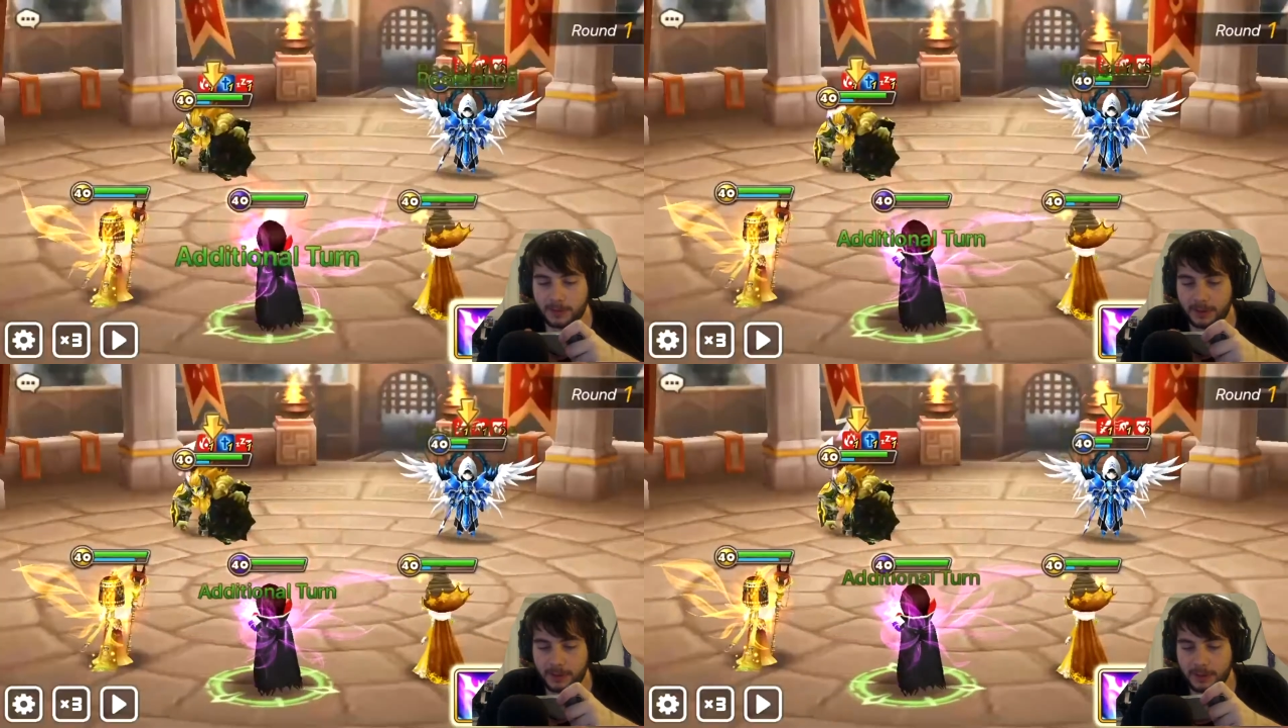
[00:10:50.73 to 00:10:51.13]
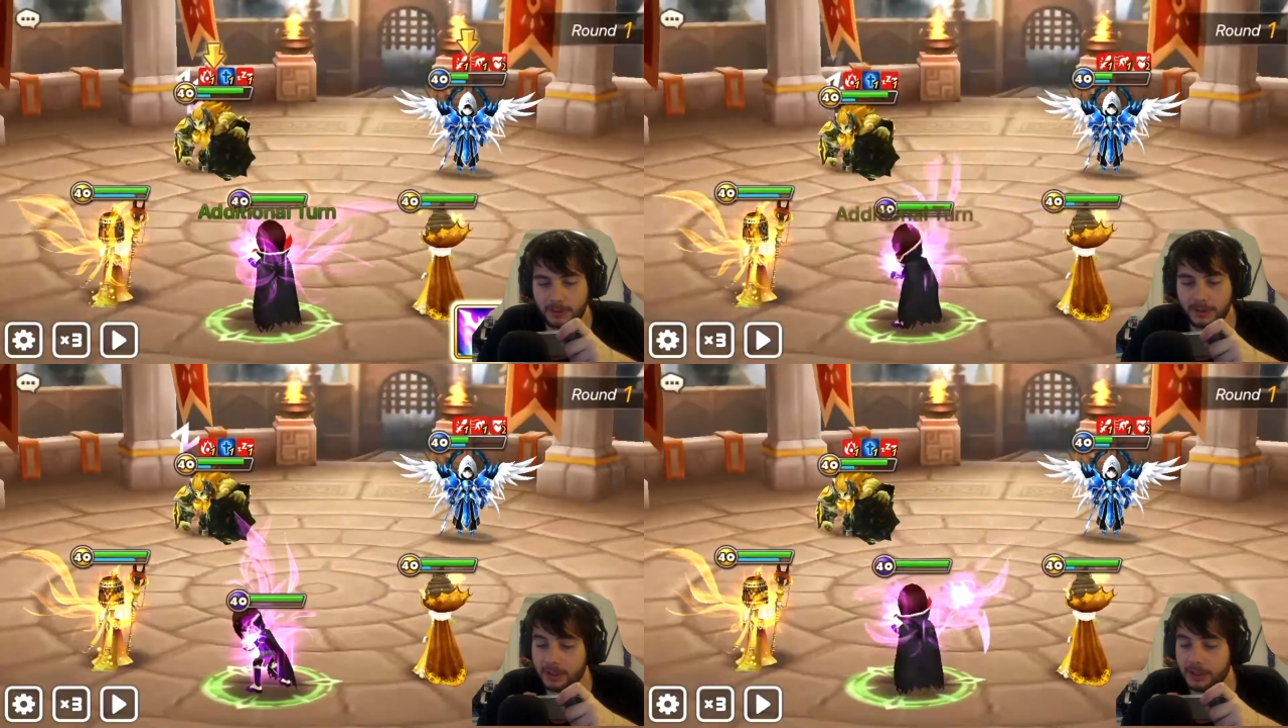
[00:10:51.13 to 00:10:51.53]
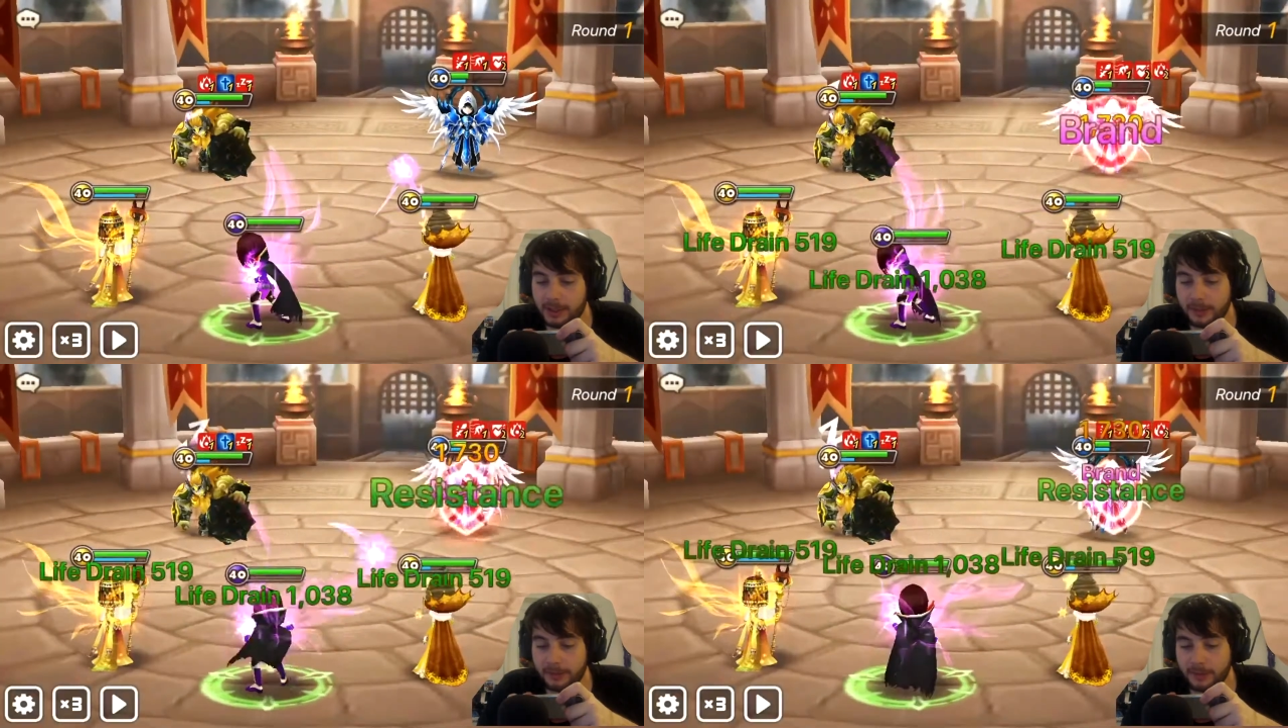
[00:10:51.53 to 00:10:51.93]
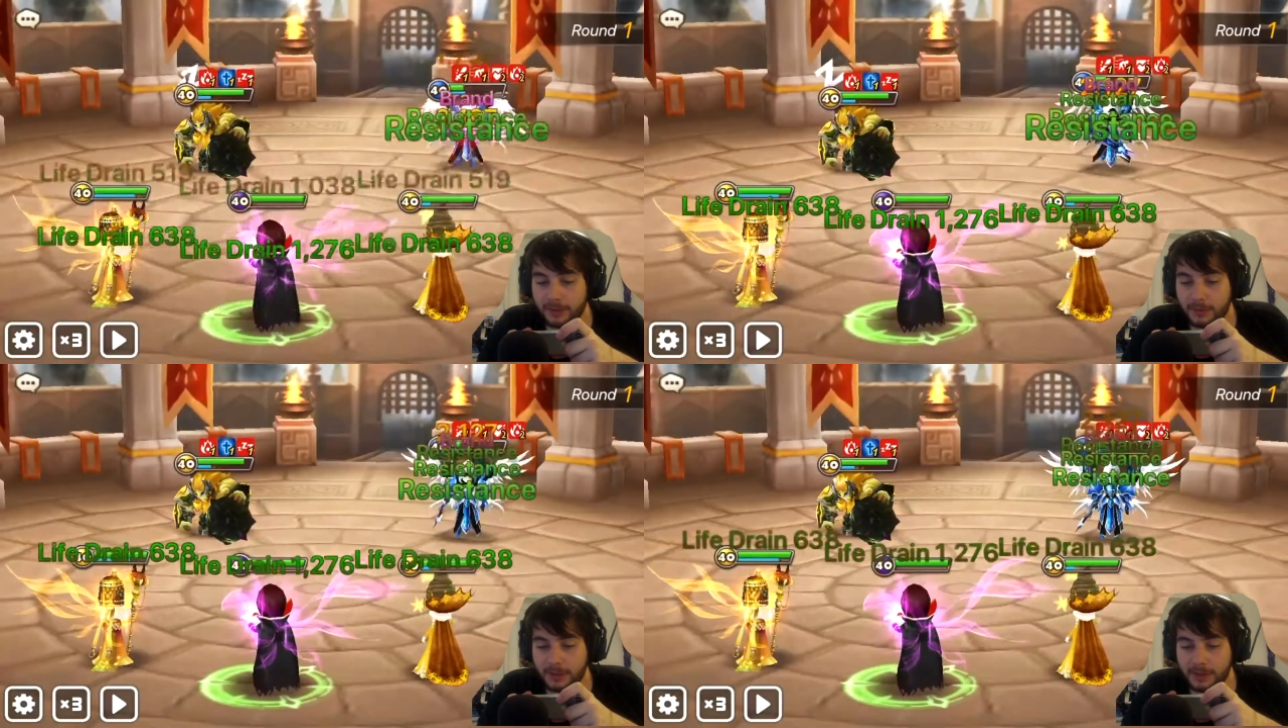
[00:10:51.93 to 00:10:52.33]
Okay, so we're going to kill off
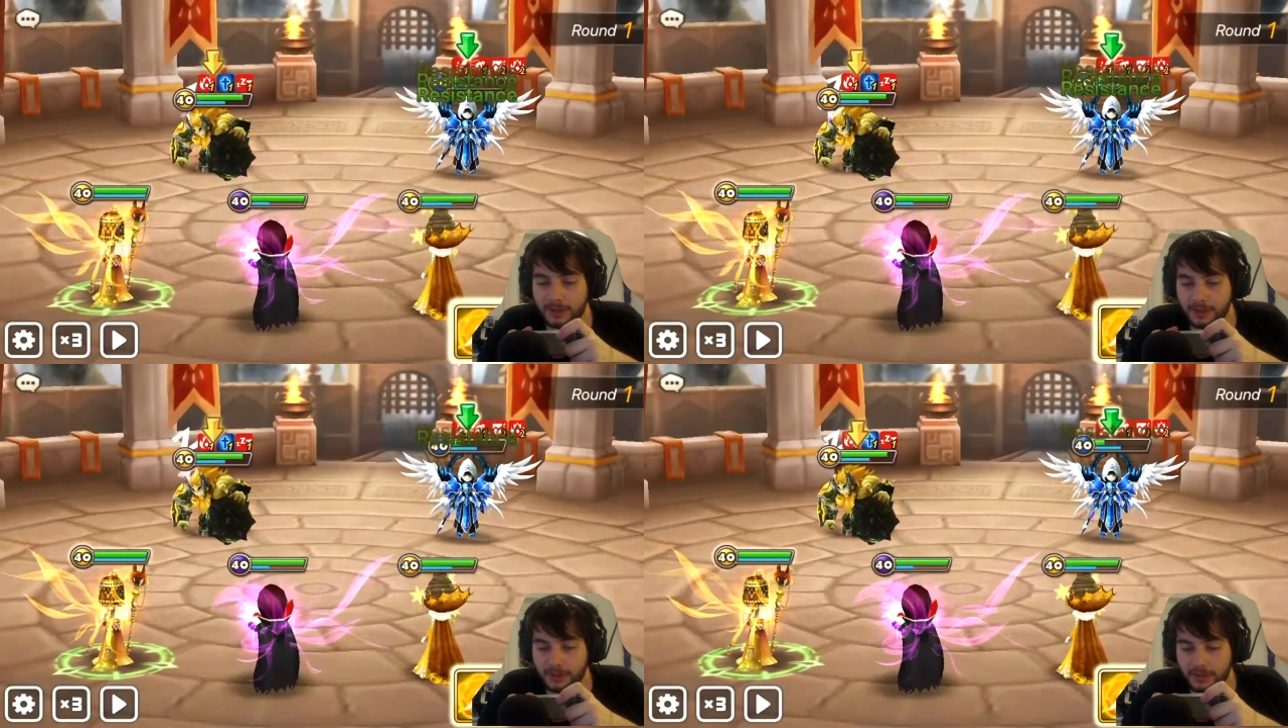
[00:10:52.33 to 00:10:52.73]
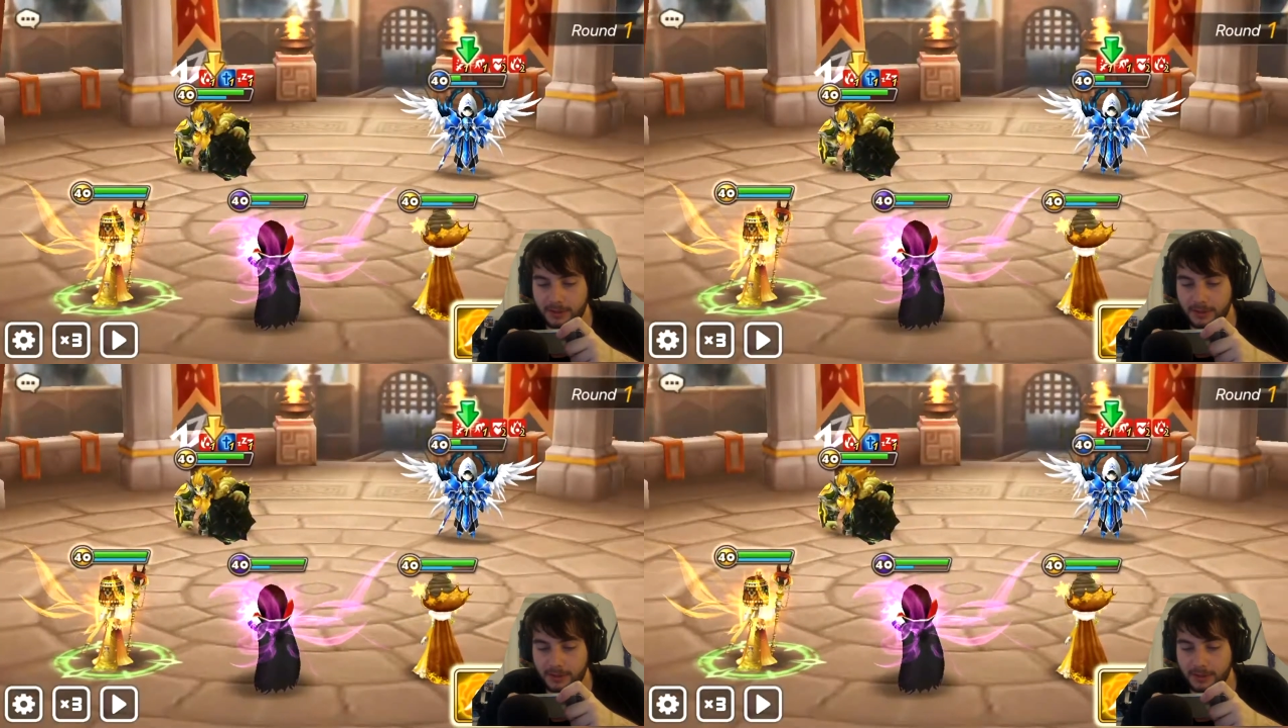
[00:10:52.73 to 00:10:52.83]
you easy.